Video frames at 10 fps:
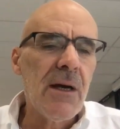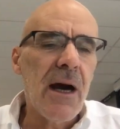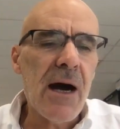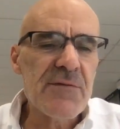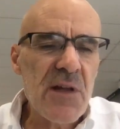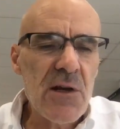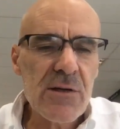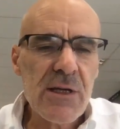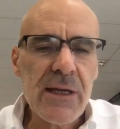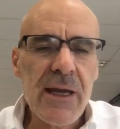After
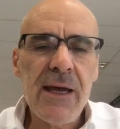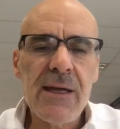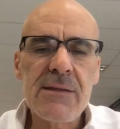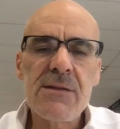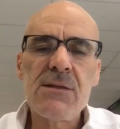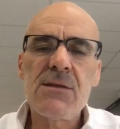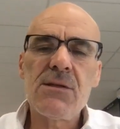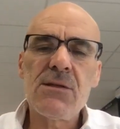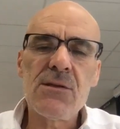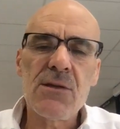looking at
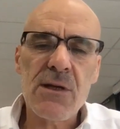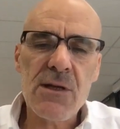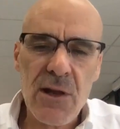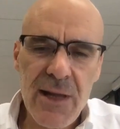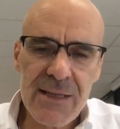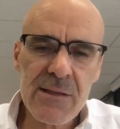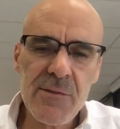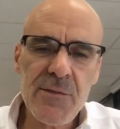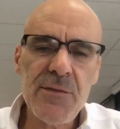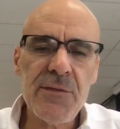the
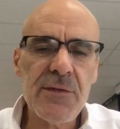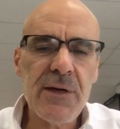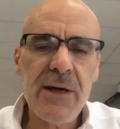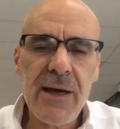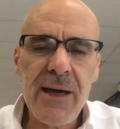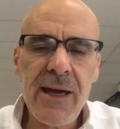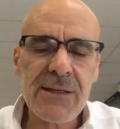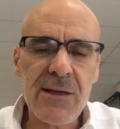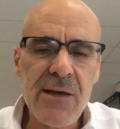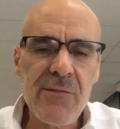collective
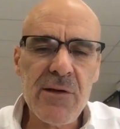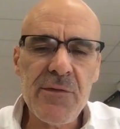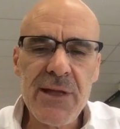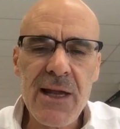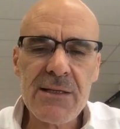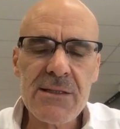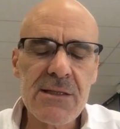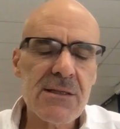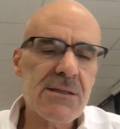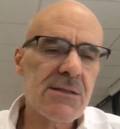actor level of
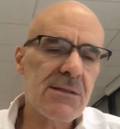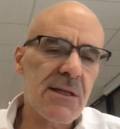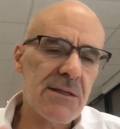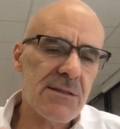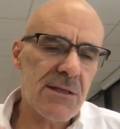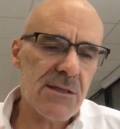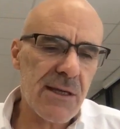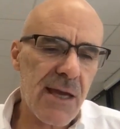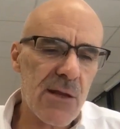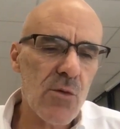analysis, that is to say,
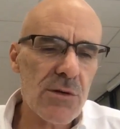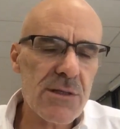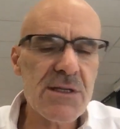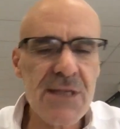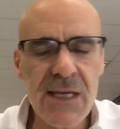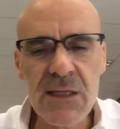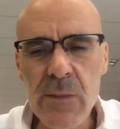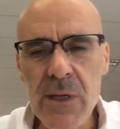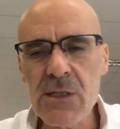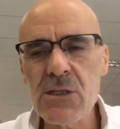Kent Waltz's second
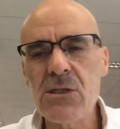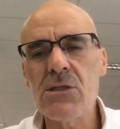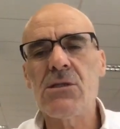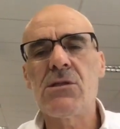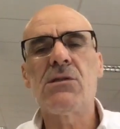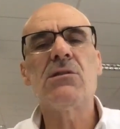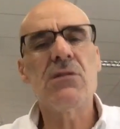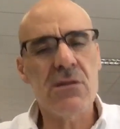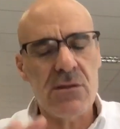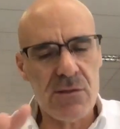image,
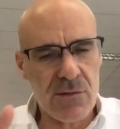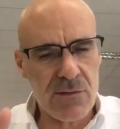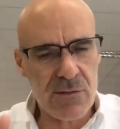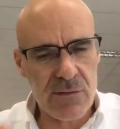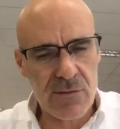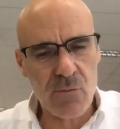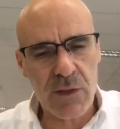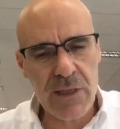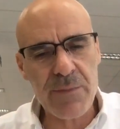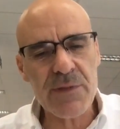
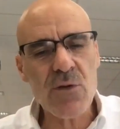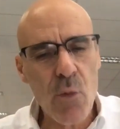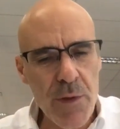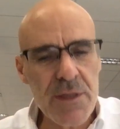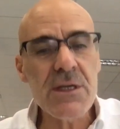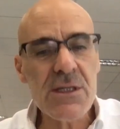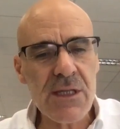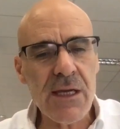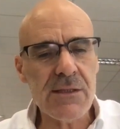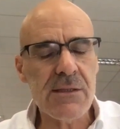what happens within a
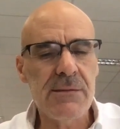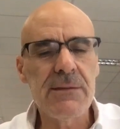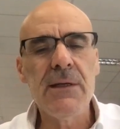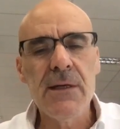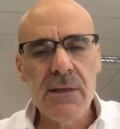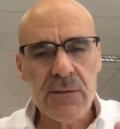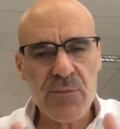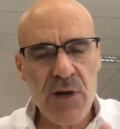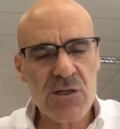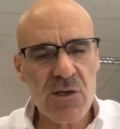state,
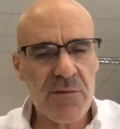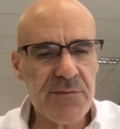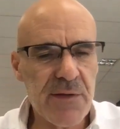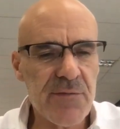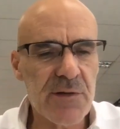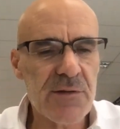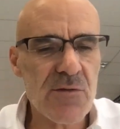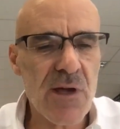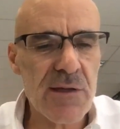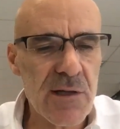pressure of different
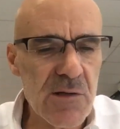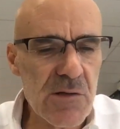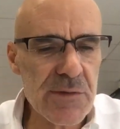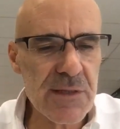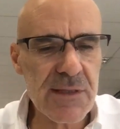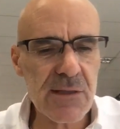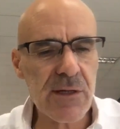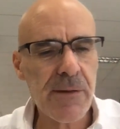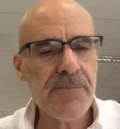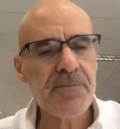societal groups, etc.